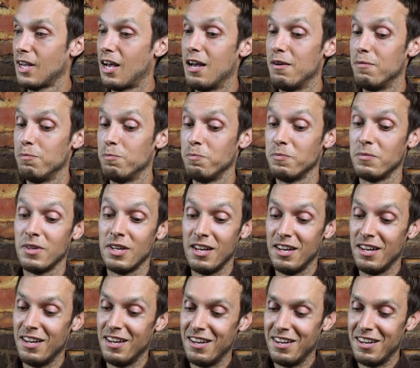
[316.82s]
I'm
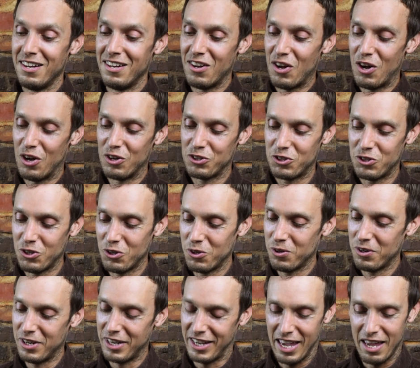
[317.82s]

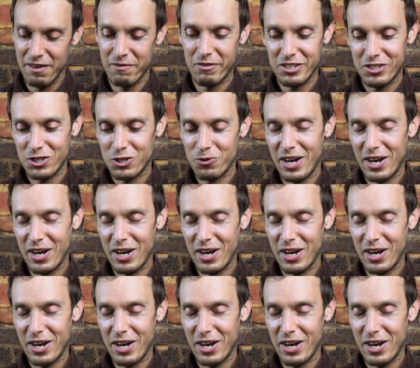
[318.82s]
also a canvasser